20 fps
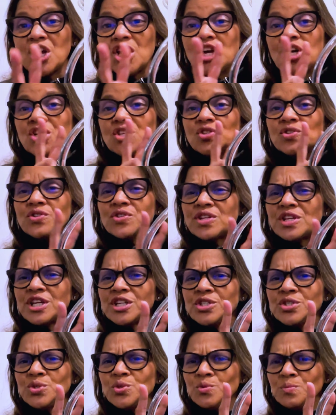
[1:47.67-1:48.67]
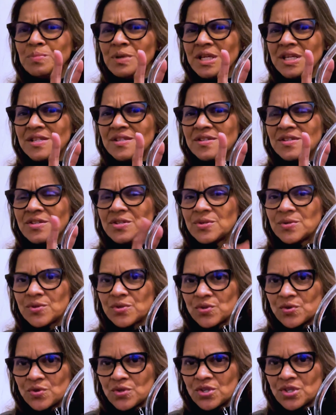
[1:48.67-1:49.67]
So there are two places those
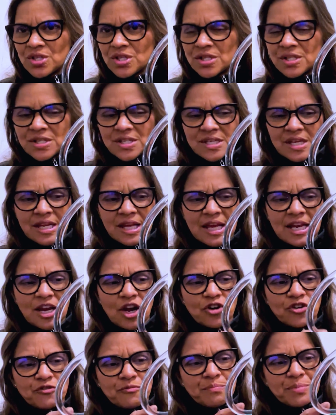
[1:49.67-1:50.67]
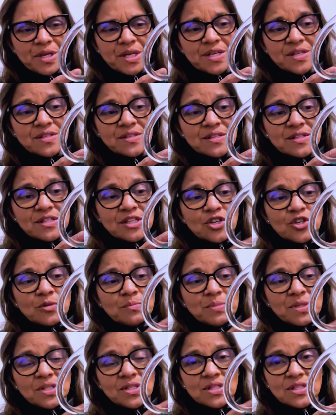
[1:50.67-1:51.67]
crystals can get out of place. They could
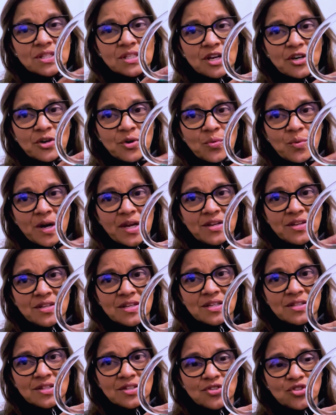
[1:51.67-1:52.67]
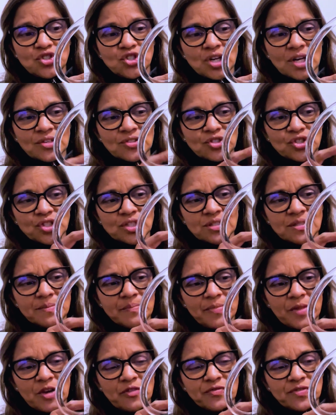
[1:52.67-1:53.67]
be stuck right here at the junction
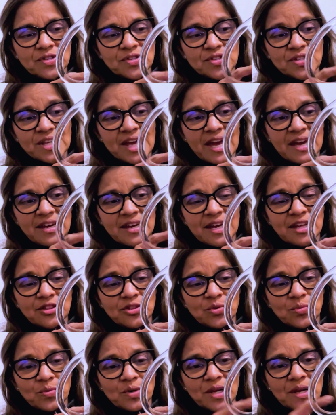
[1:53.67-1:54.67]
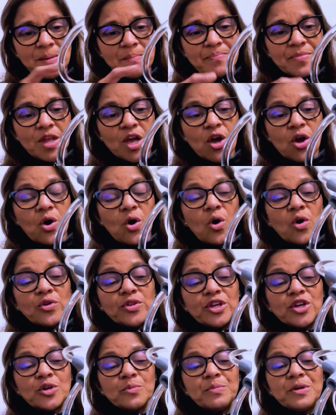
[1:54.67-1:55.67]
of the sac and the ring, or they
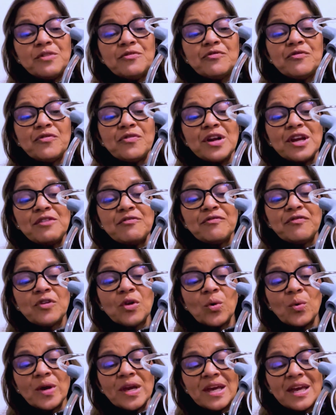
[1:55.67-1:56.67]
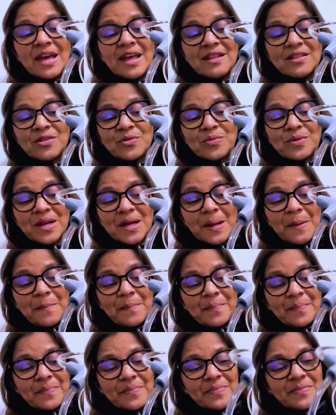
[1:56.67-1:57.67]
could be free flowing in the ring.
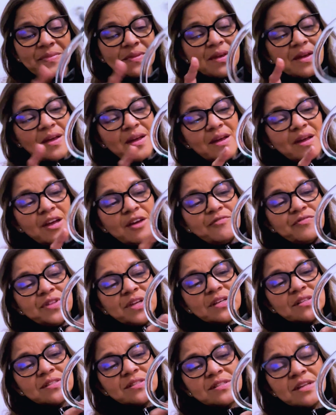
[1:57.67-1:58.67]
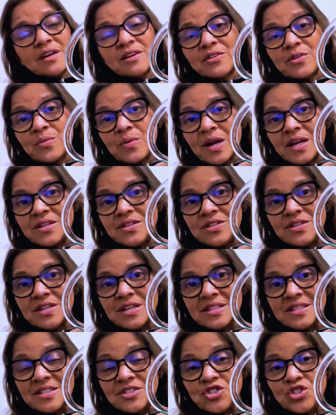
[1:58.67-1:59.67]
If they're stuck right here at
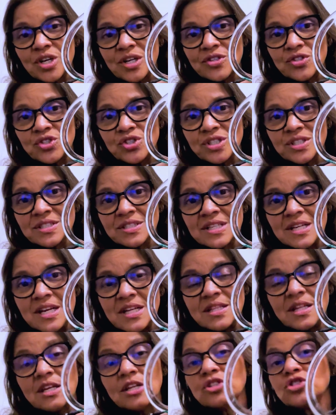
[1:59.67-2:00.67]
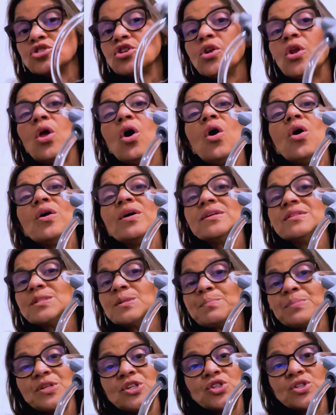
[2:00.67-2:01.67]
the junction, then as long as the
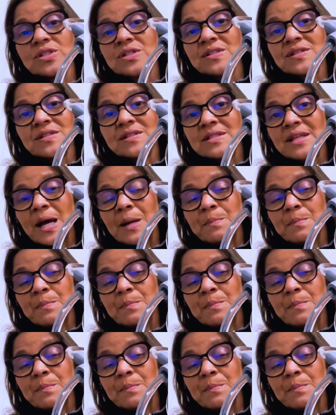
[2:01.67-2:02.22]
patient is in that